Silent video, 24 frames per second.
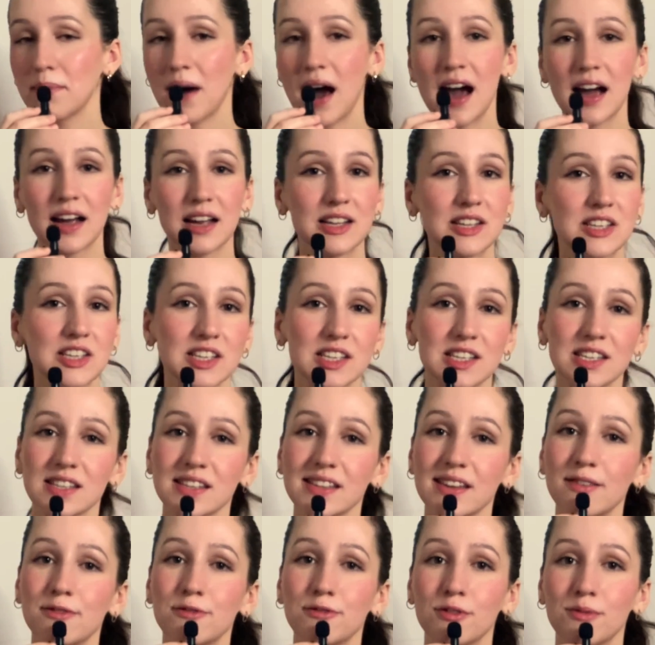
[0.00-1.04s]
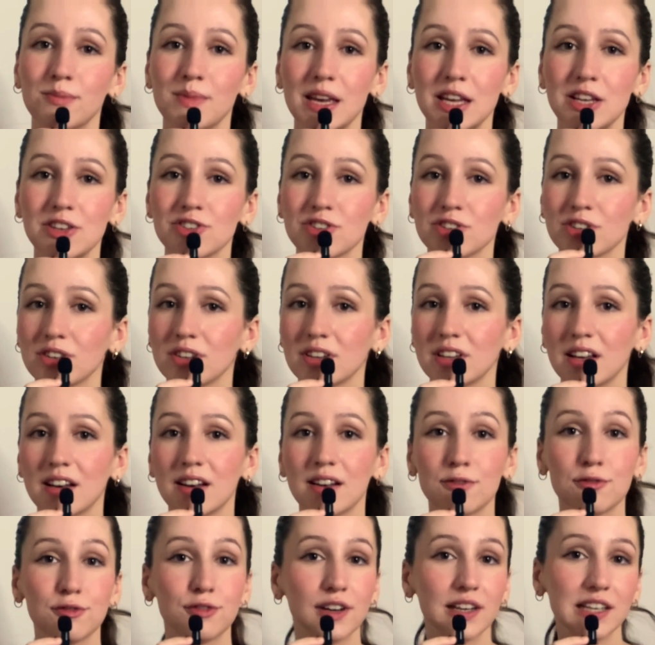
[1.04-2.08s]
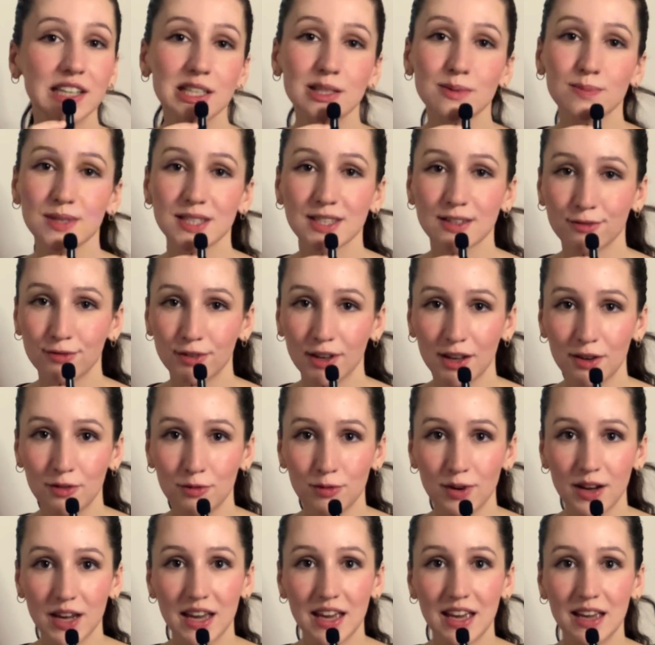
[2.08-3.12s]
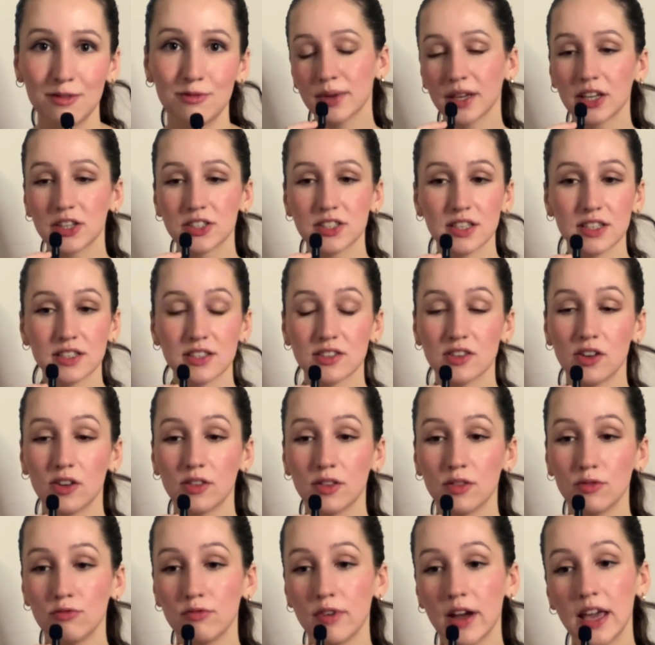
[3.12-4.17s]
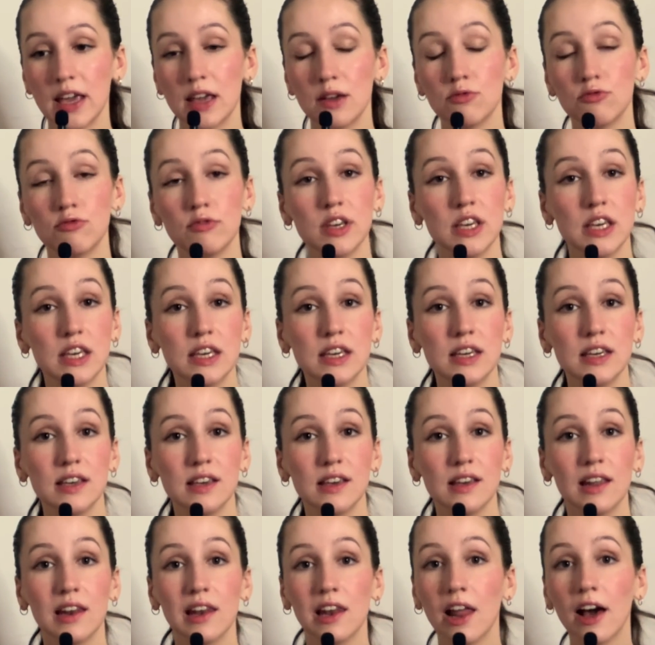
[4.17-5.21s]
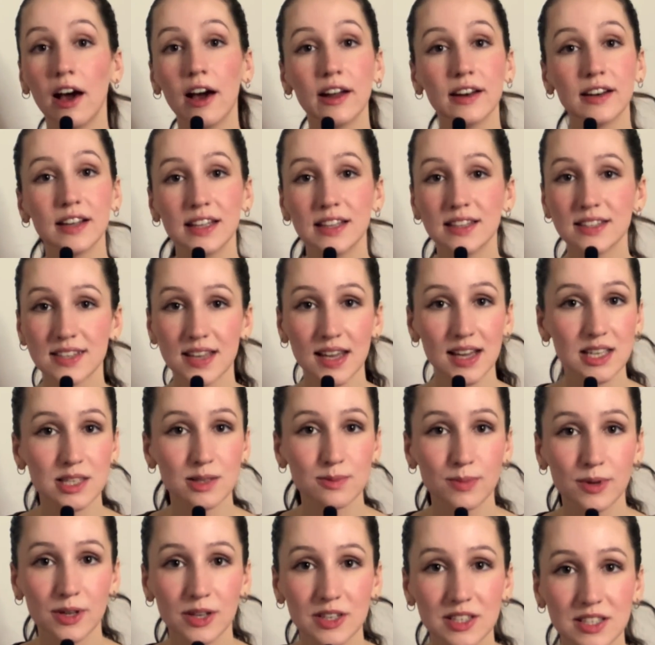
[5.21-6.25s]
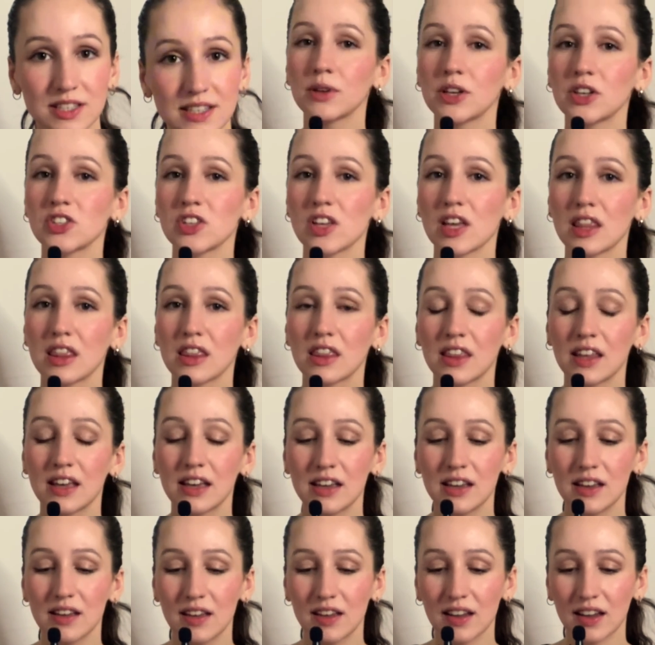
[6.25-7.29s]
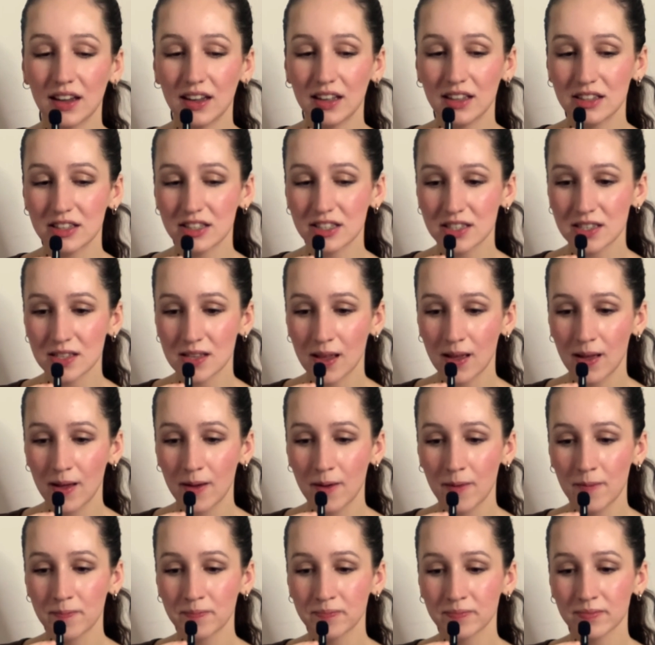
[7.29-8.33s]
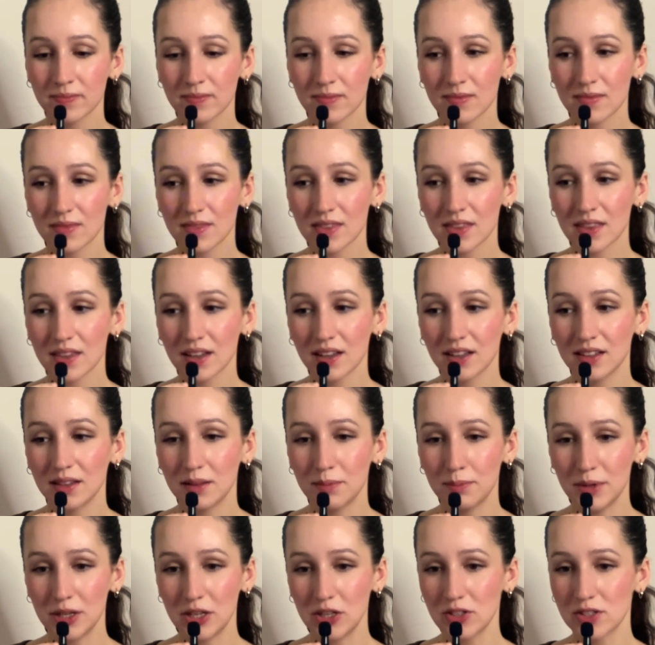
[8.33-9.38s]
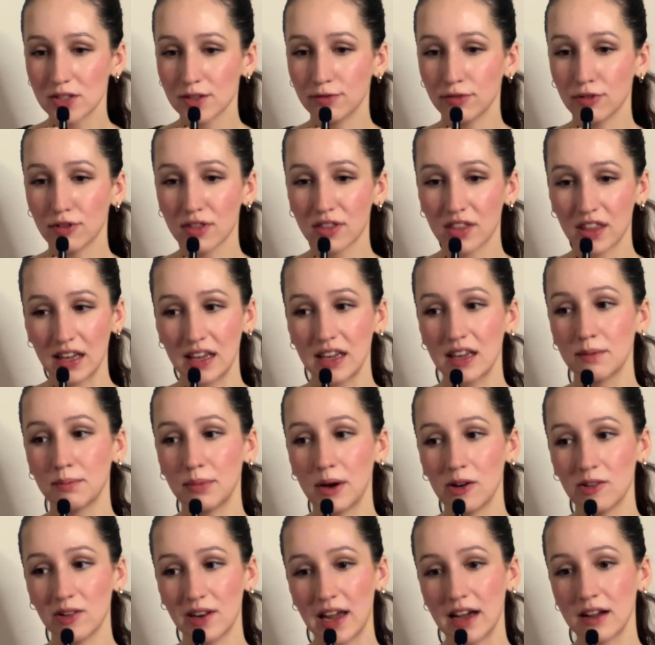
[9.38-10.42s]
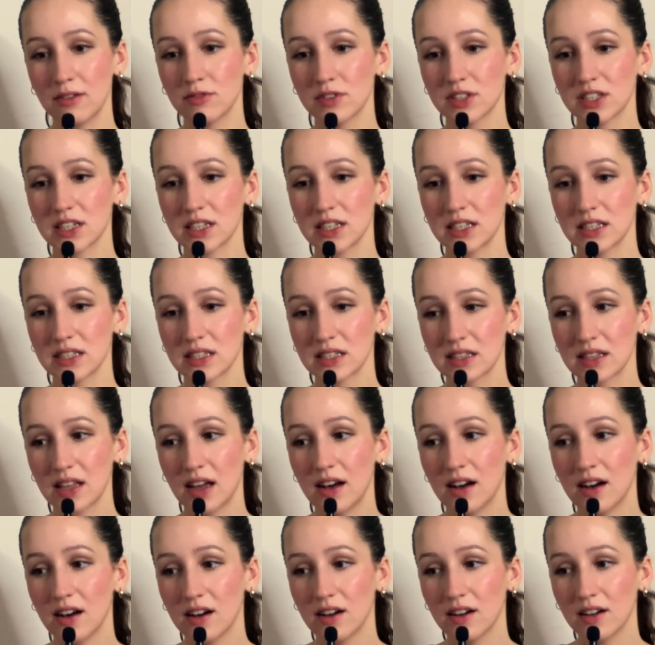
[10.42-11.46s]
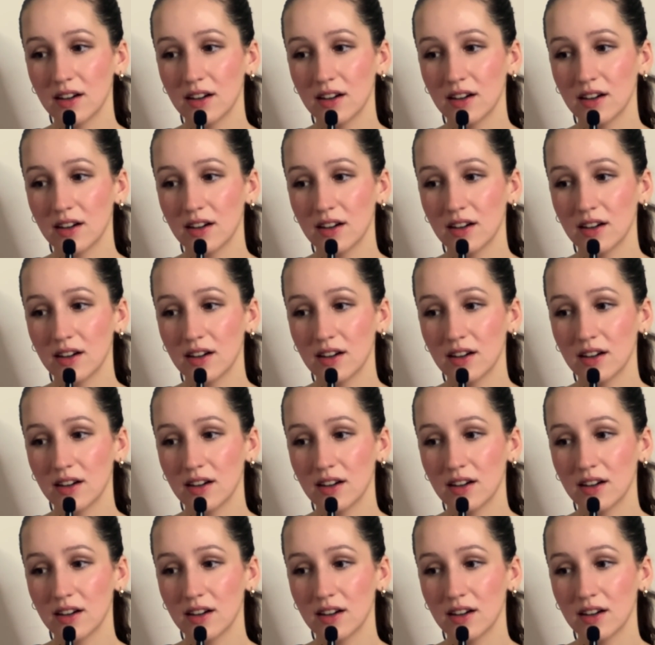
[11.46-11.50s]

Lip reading: packages information in a very specific way, because it's not the way we learn in textbooks. Because I think it's the beautiful thing about languages that